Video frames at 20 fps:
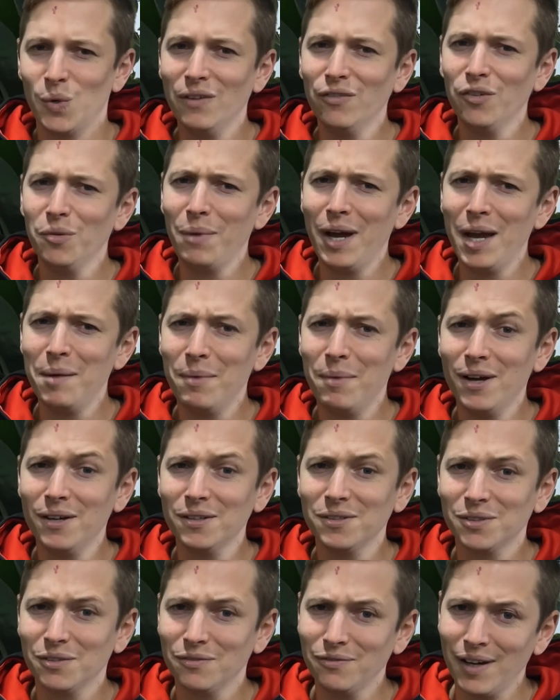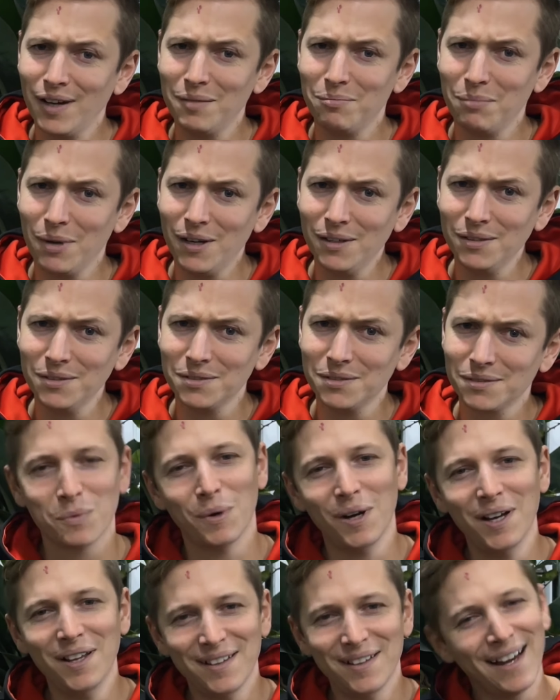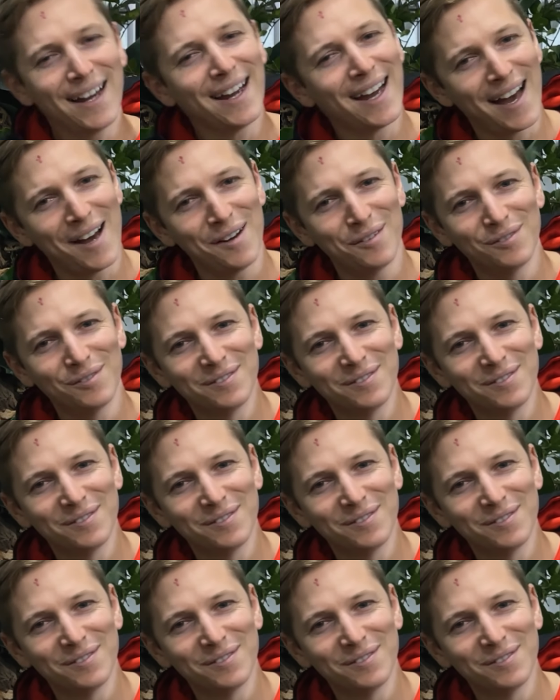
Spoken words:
ever buy bugs to fight bugs? Well, I have.